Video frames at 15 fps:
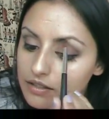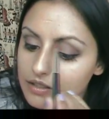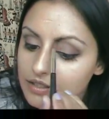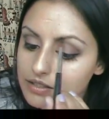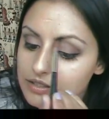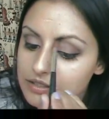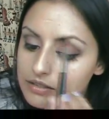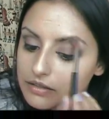
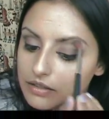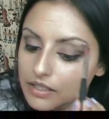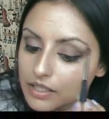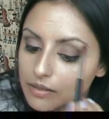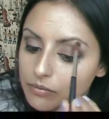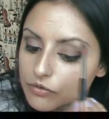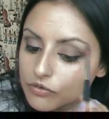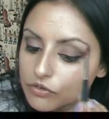ice
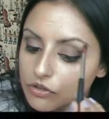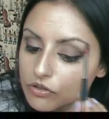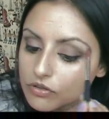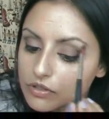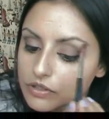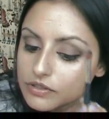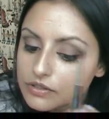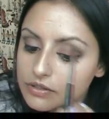cream with
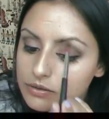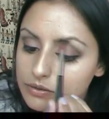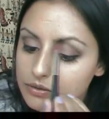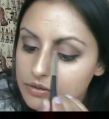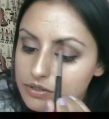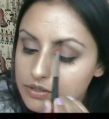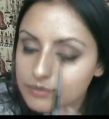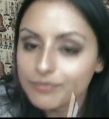chocolate
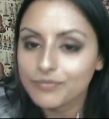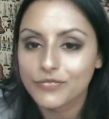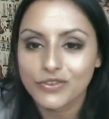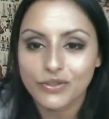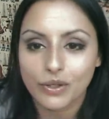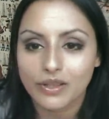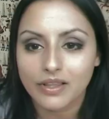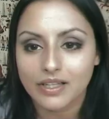sauce.
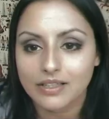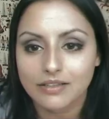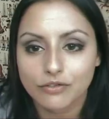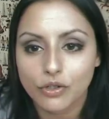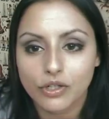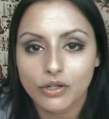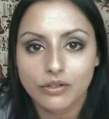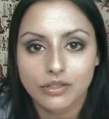So I think I've
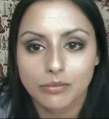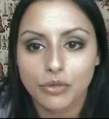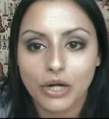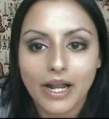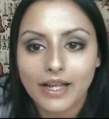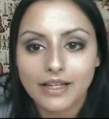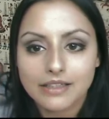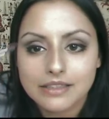got it on the
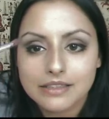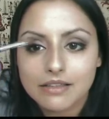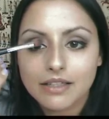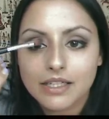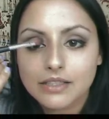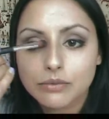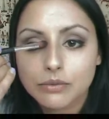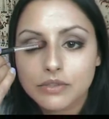brain, so
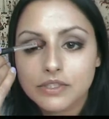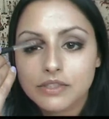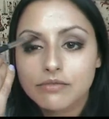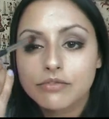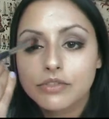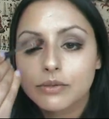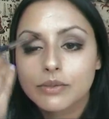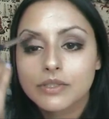that's what's
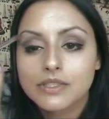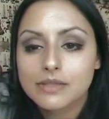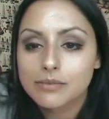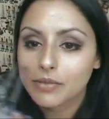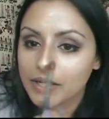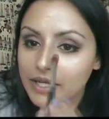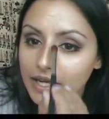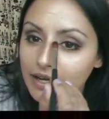influenced
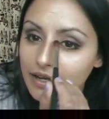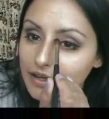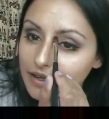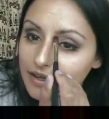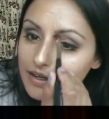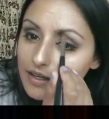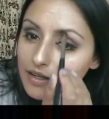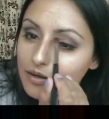my
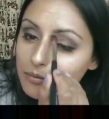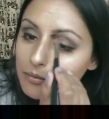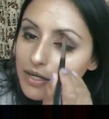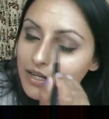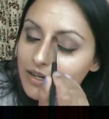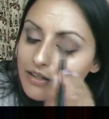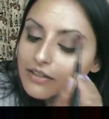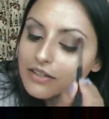
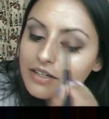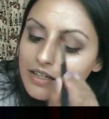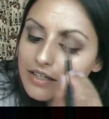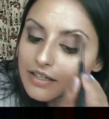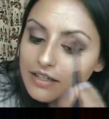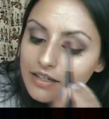my look.